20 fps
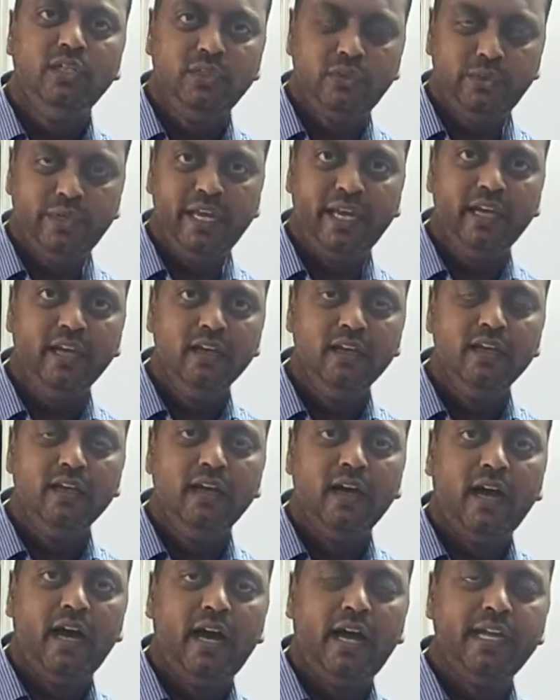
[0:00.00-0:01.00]
Today
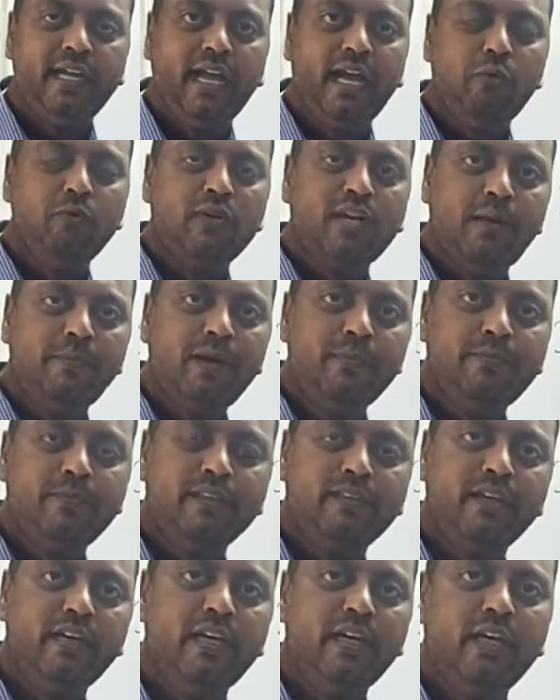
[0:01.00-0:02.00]
I have come up
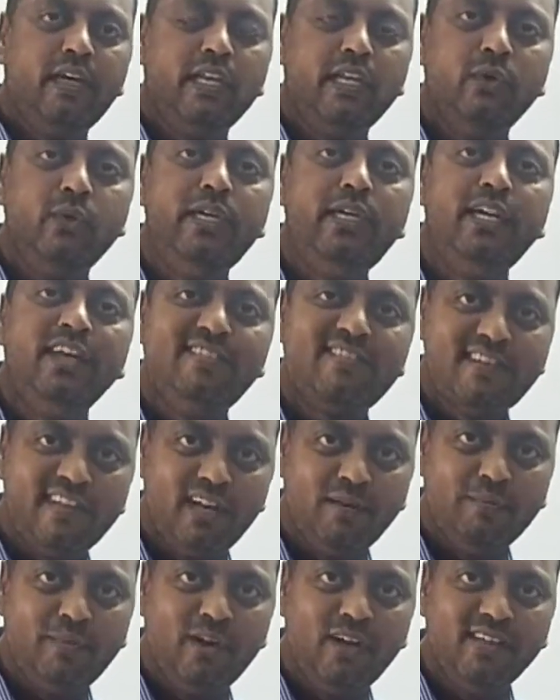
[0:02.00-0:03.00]
with a new
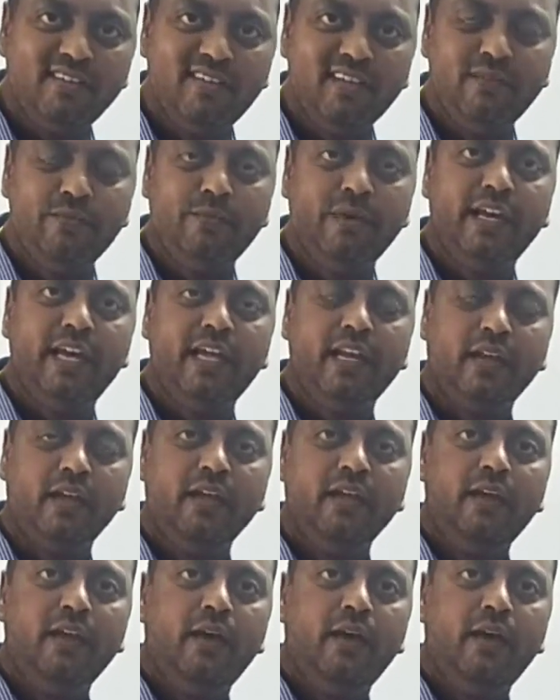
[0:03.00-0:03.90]
industrial policy where